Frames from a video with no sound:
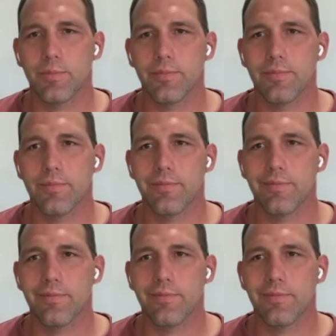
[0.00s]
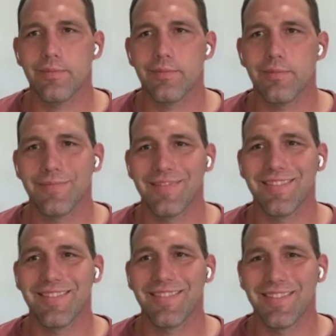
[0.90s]

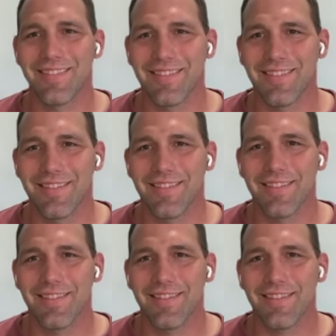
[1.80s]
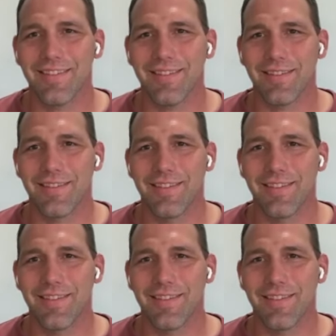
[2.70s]
This person isn't speaking.